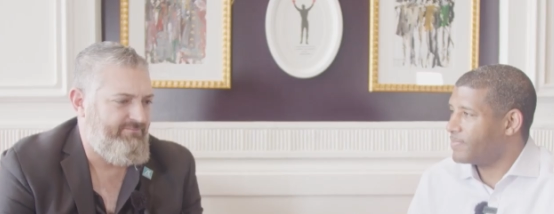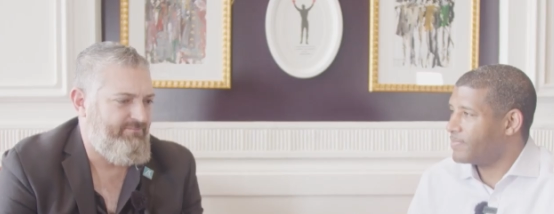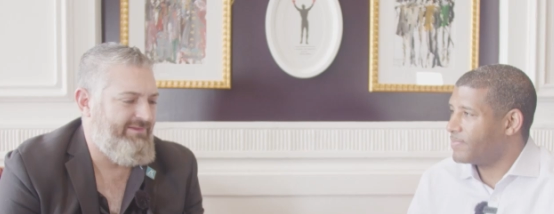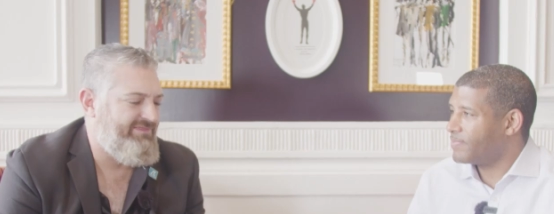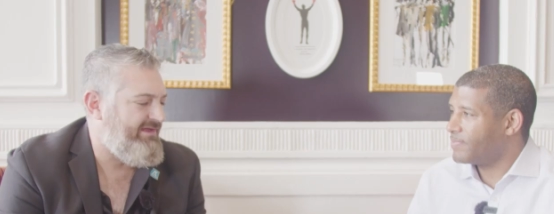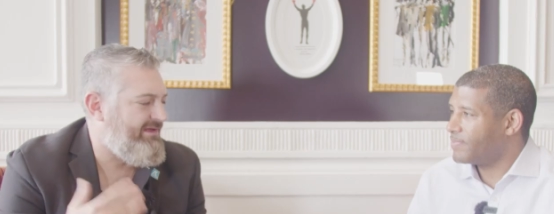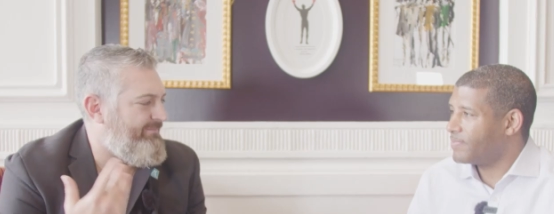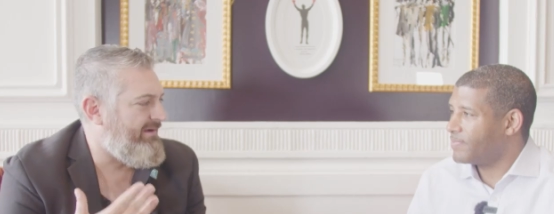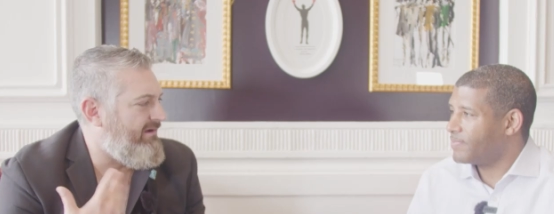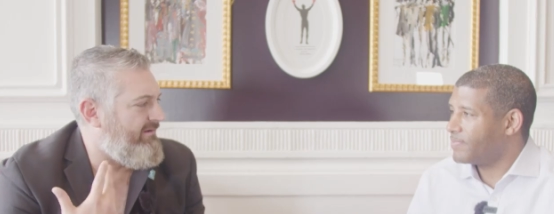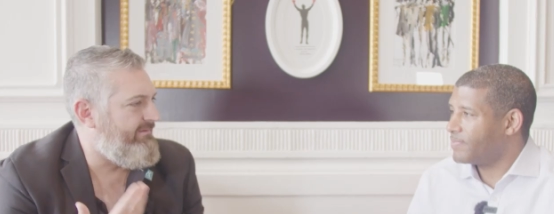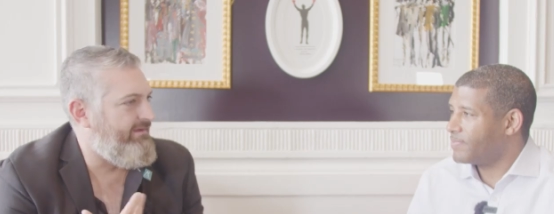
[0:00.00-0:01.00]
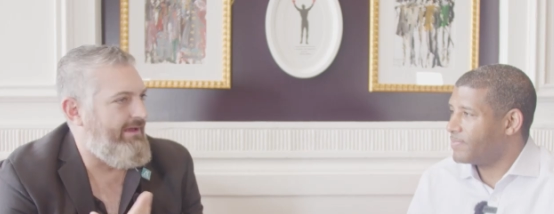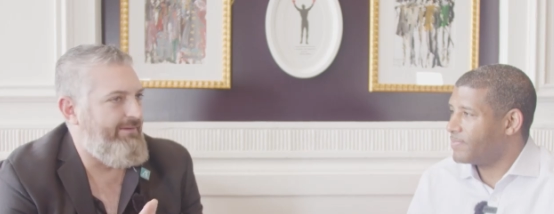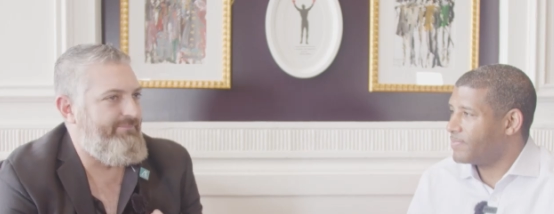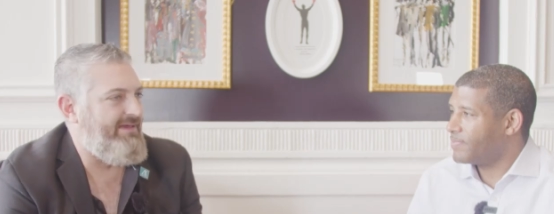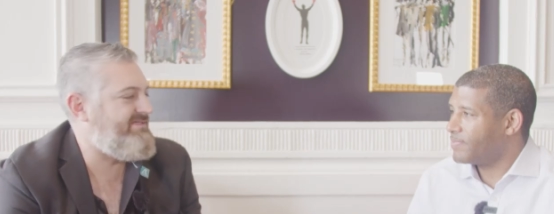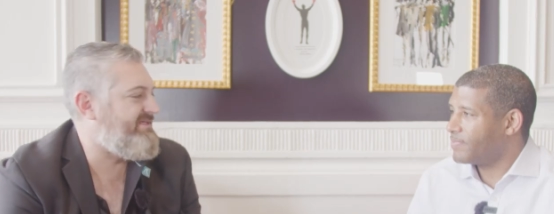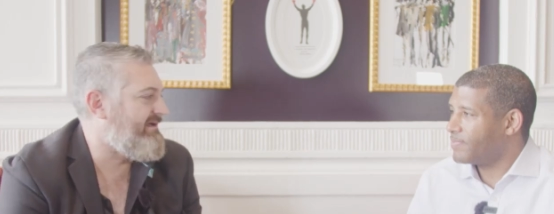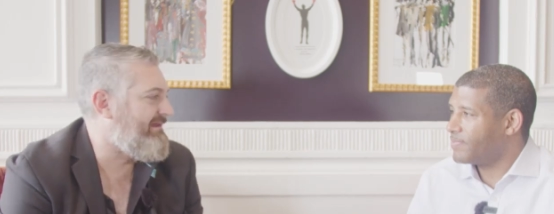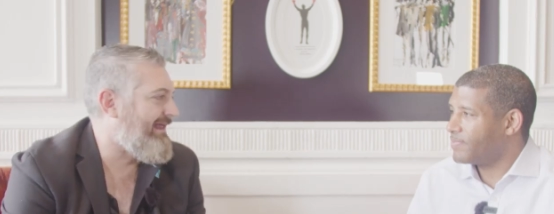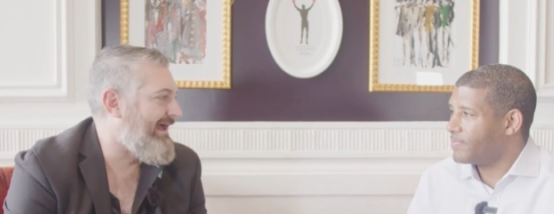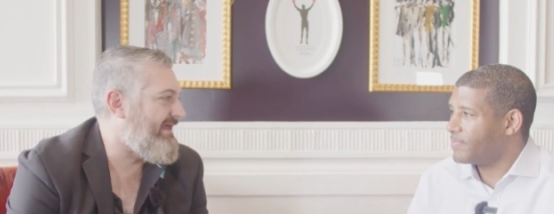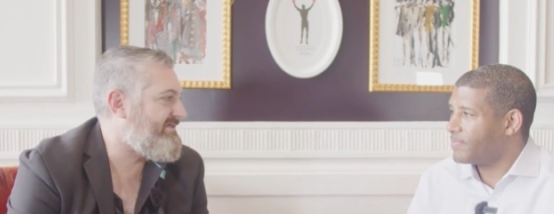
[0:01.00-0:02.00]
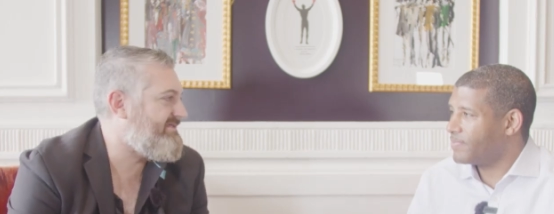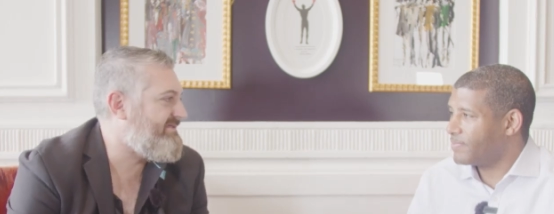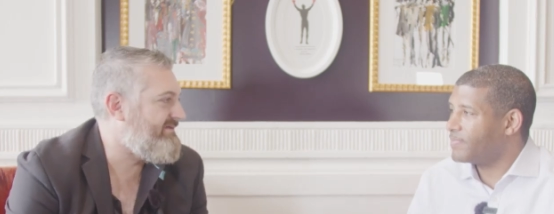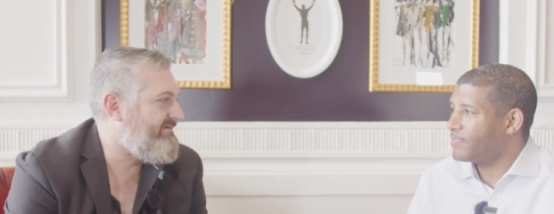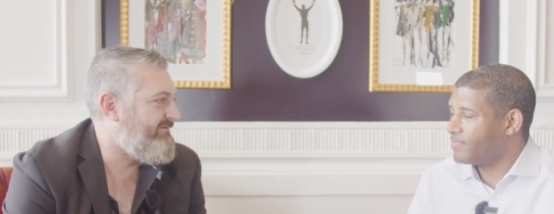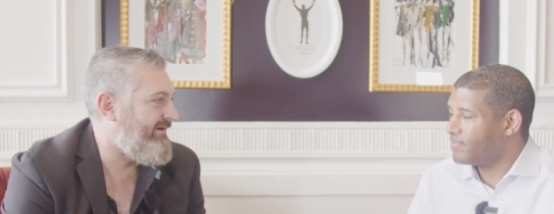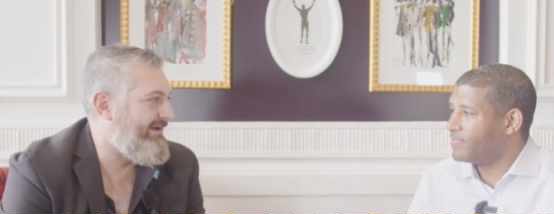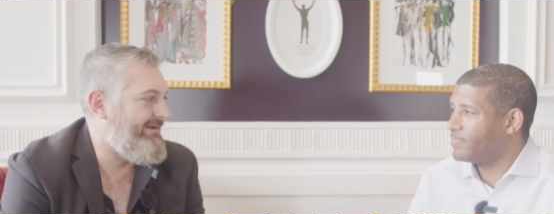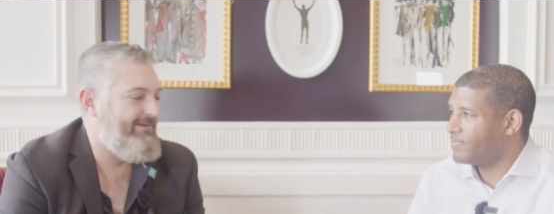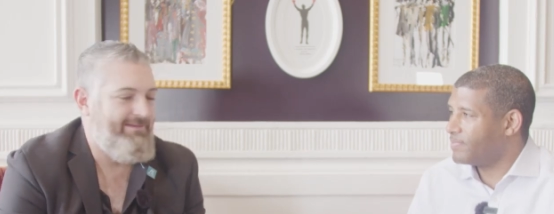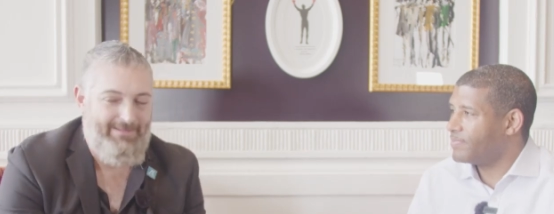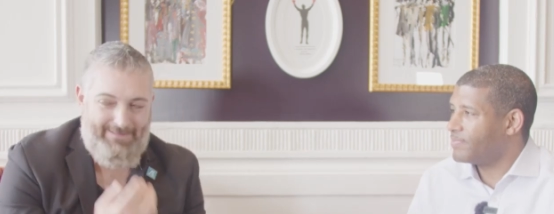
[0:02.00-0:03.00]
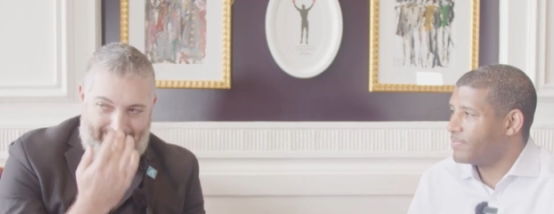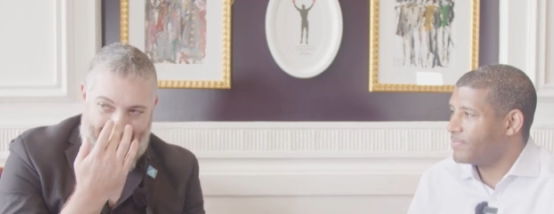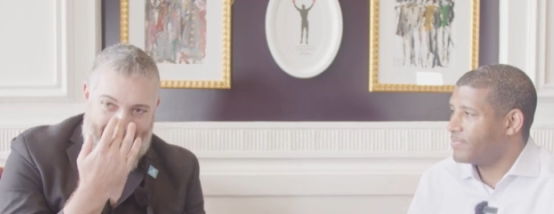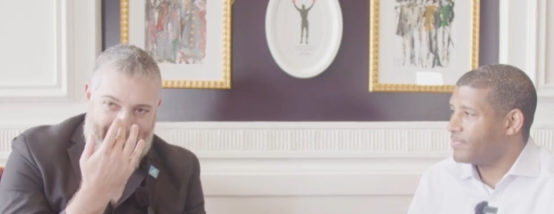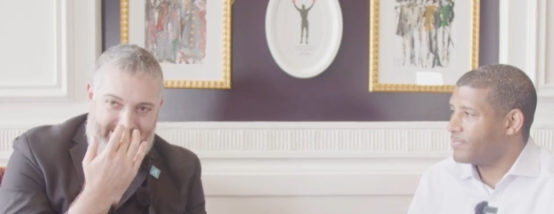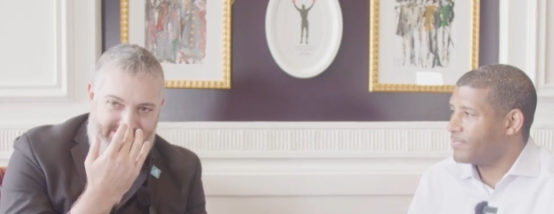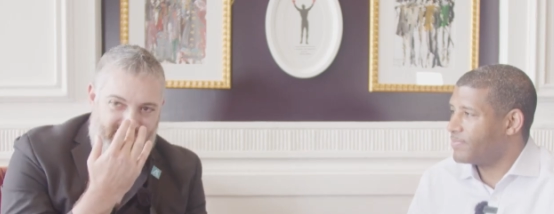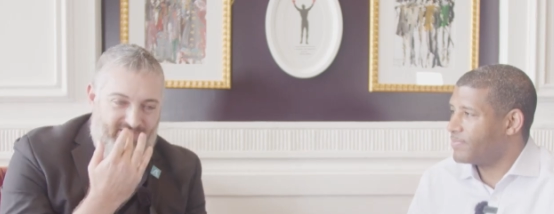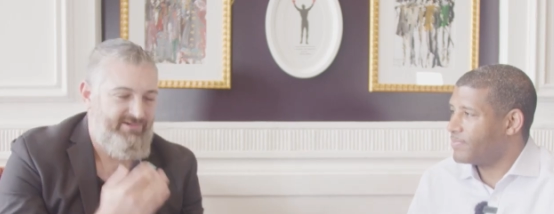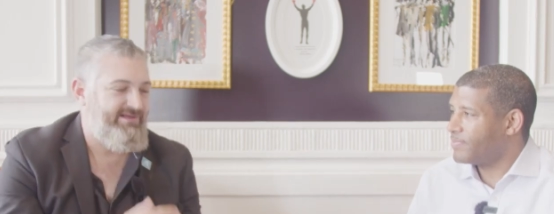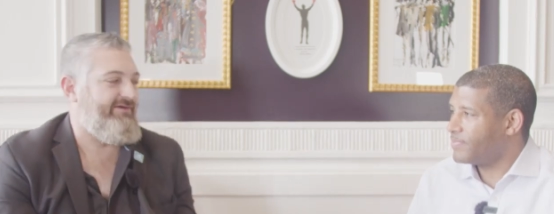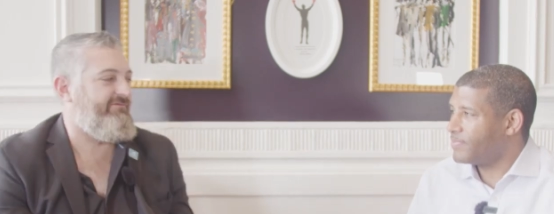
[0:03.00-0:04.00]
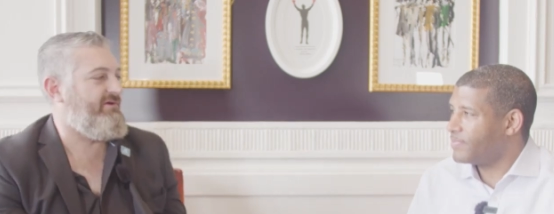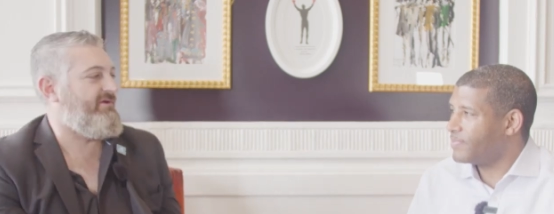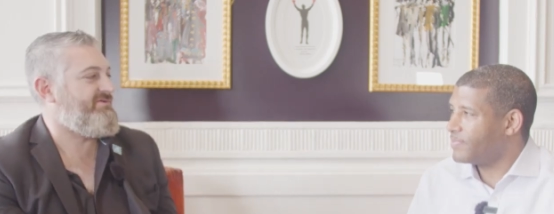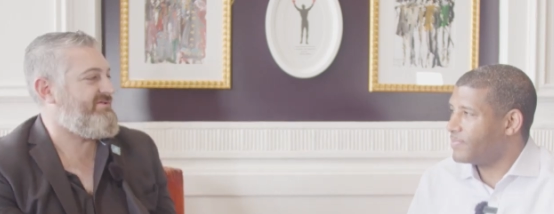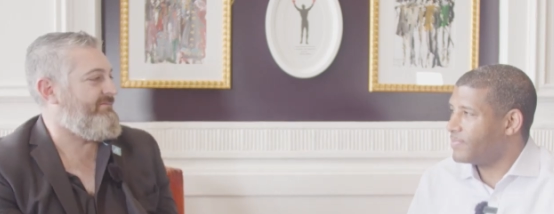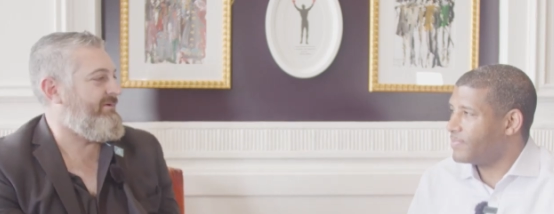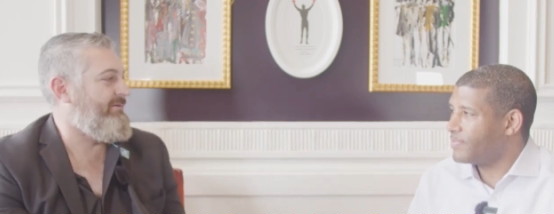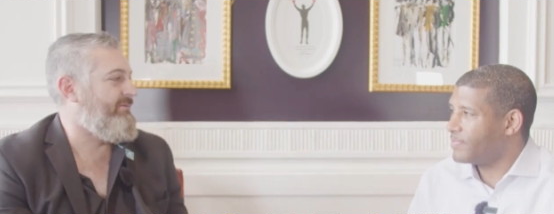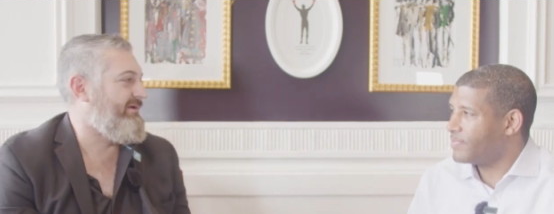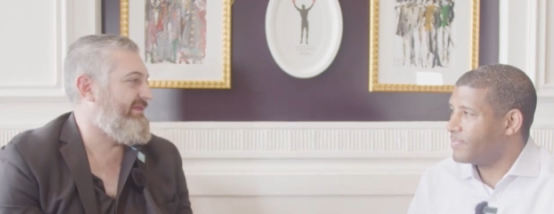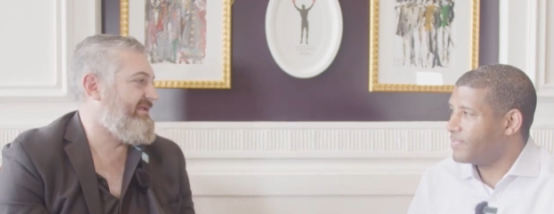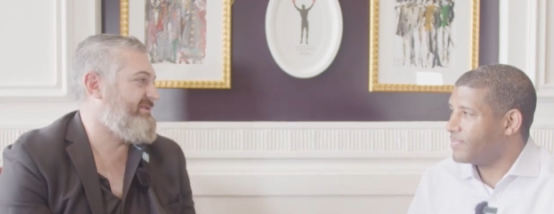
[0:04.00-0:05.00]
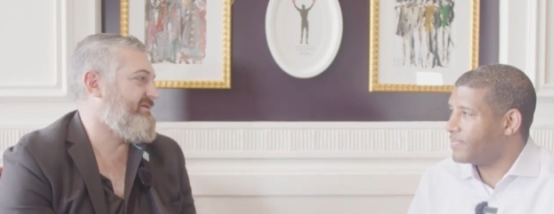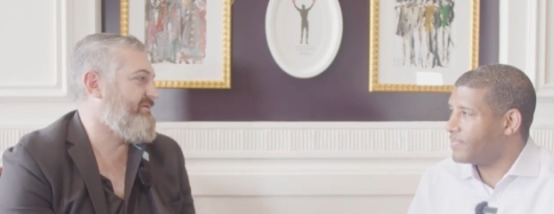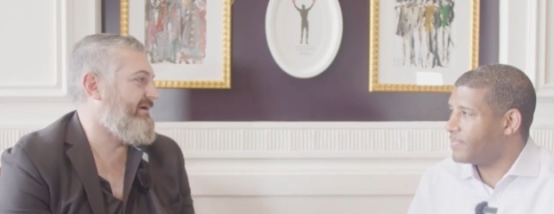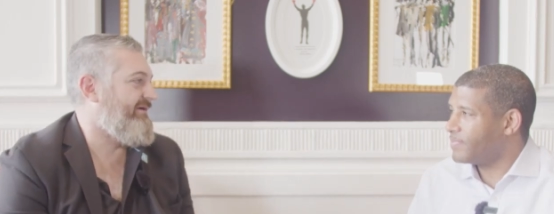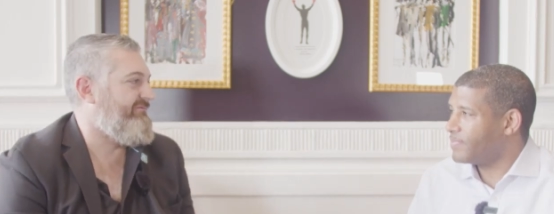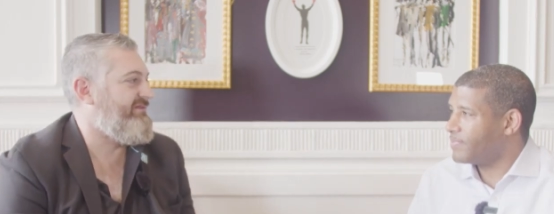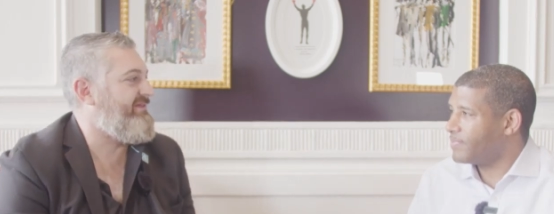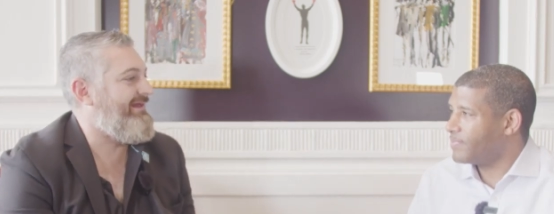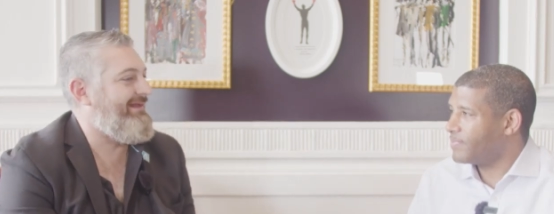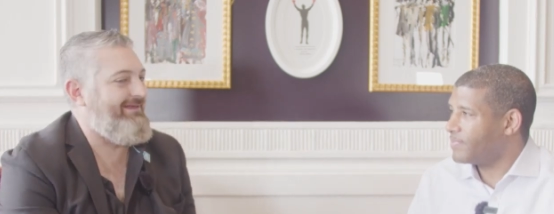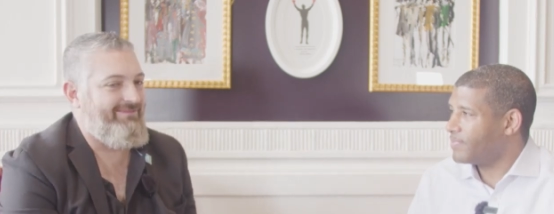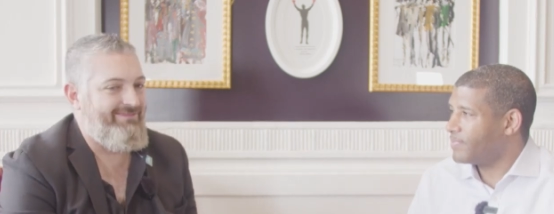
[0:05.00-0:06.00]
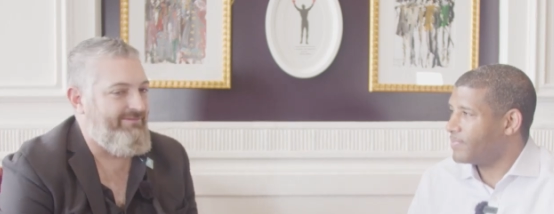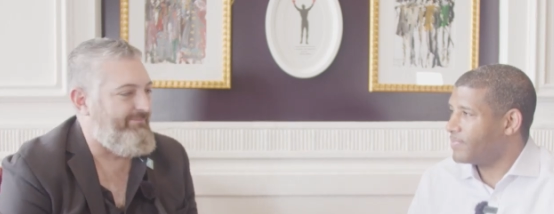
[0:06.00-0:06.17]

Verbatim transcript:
Speaker 1: we think about uh, best in class, right? it's hard to ever go somewhere where they do everything the